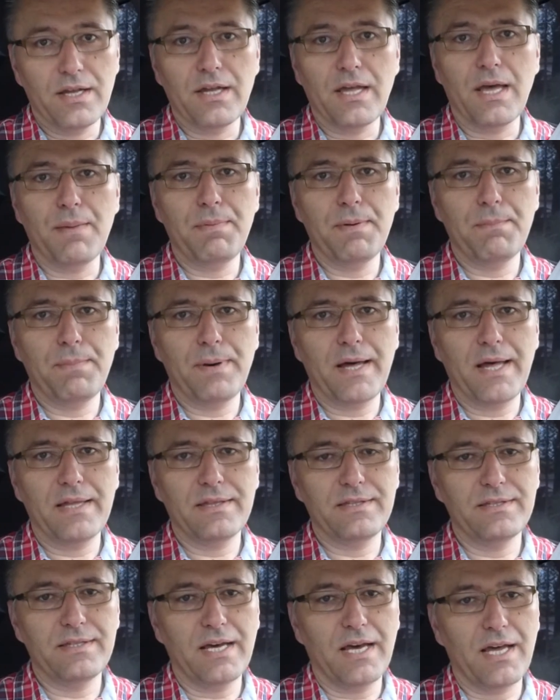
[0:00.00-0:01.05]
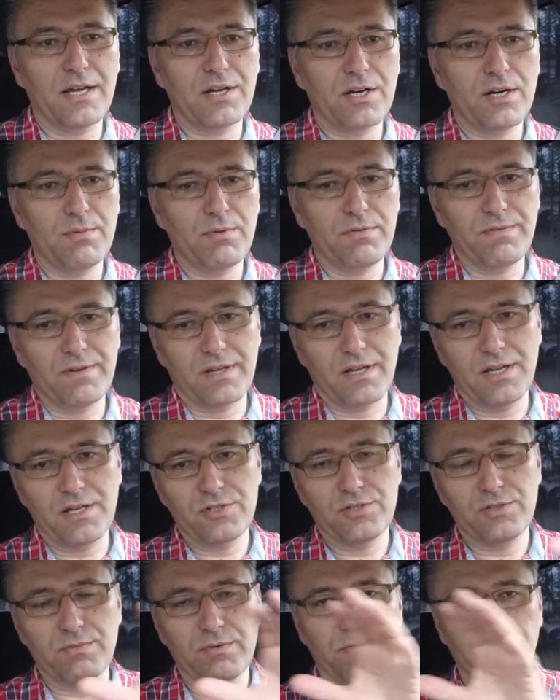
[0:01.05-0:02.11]
happy path diagram of a
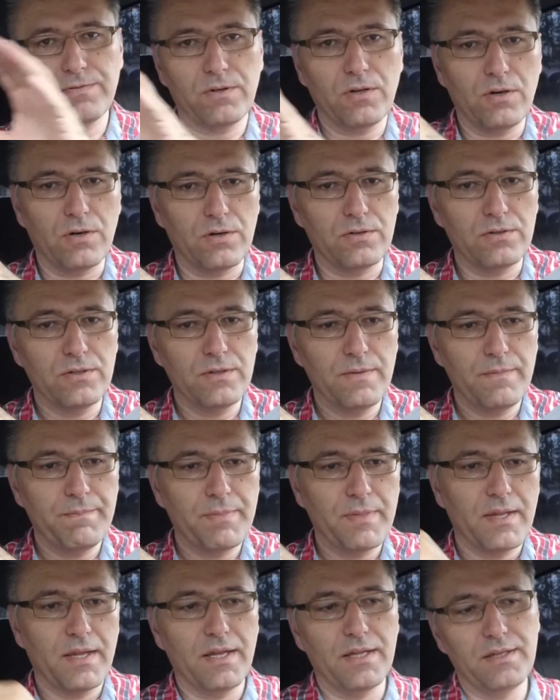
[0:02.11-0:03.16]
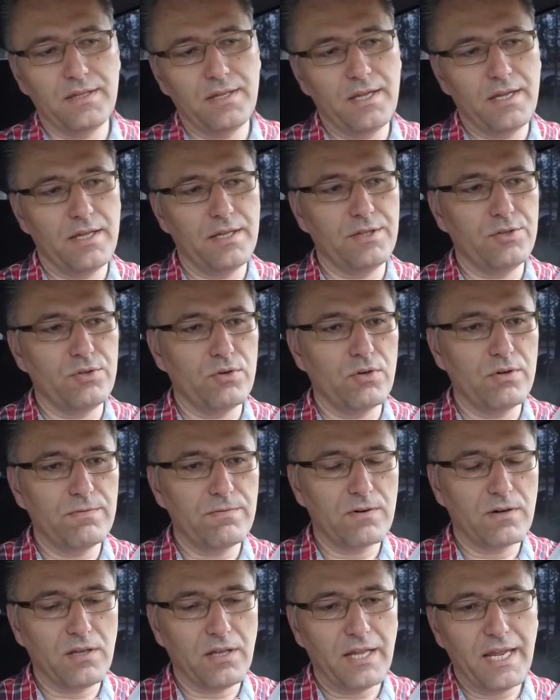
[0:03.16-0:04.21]
customer flow, and then you
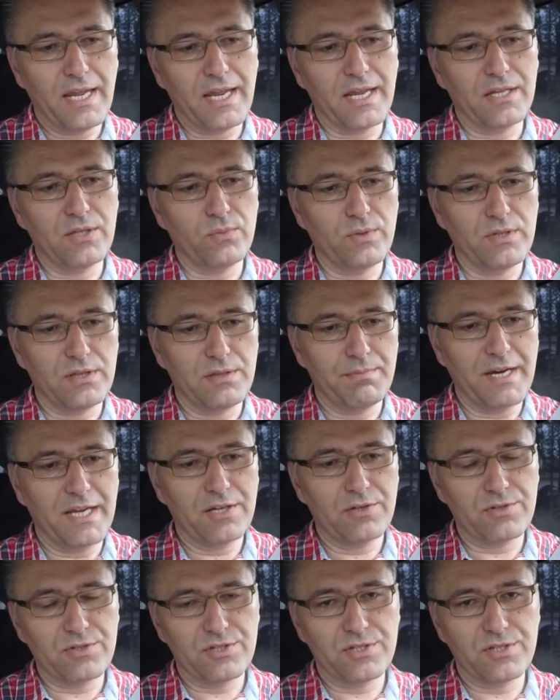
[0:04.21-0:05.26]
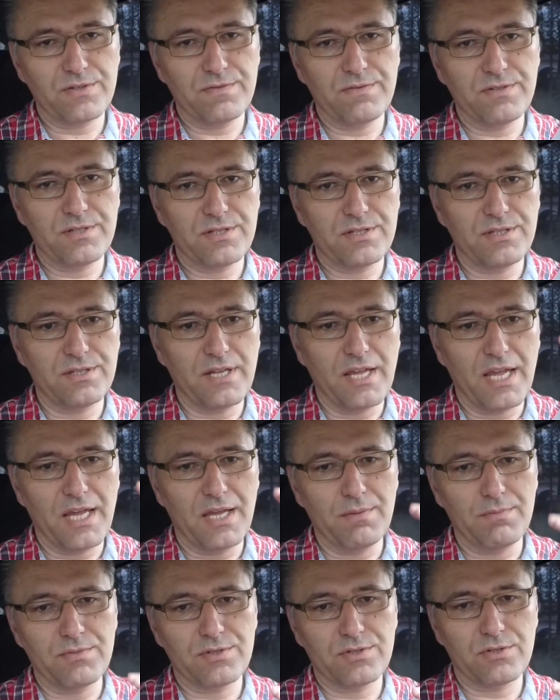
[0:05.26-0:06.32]
overlay it with microservice
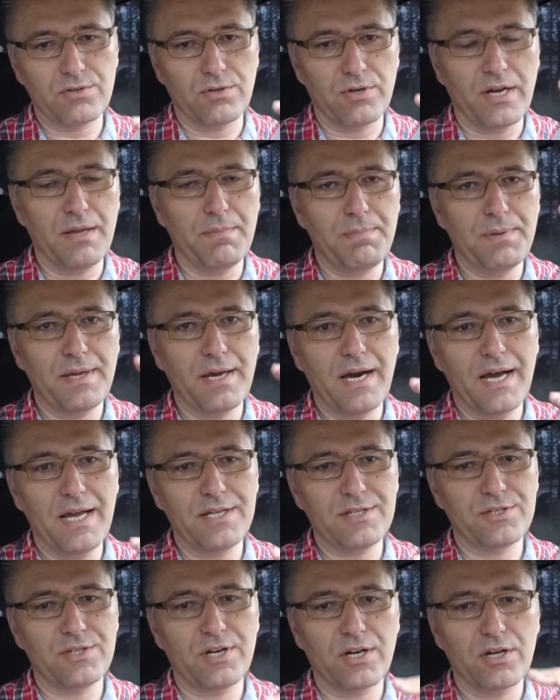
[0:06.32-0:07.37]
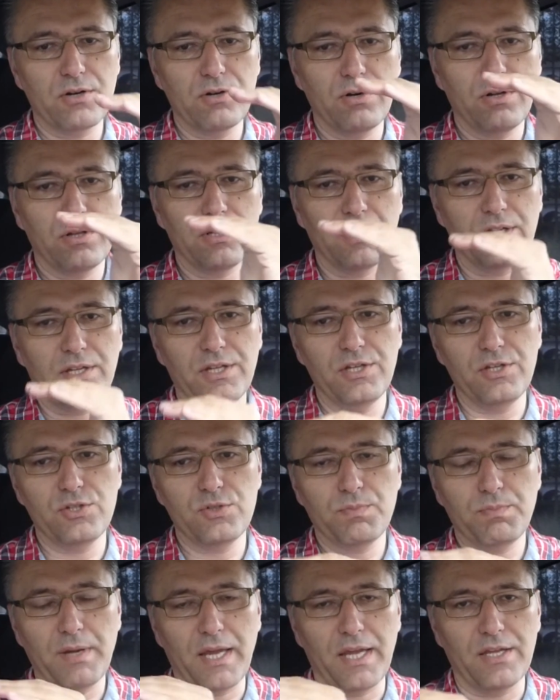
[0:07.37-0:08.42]
names or APIs that are called on
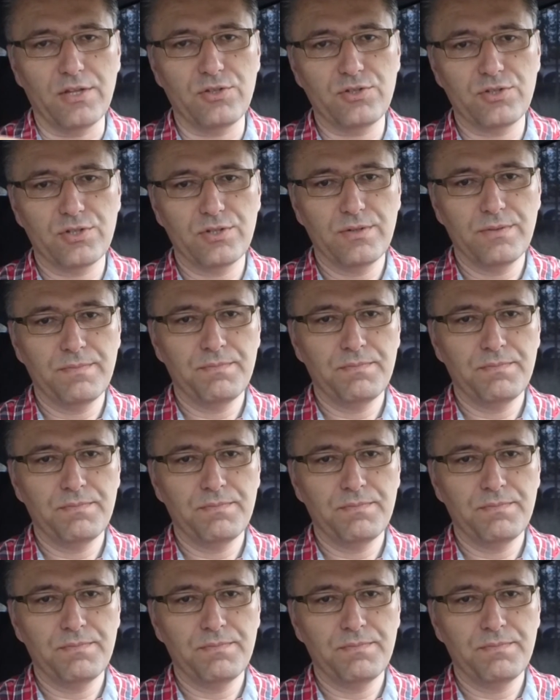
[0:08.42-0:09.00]
each page.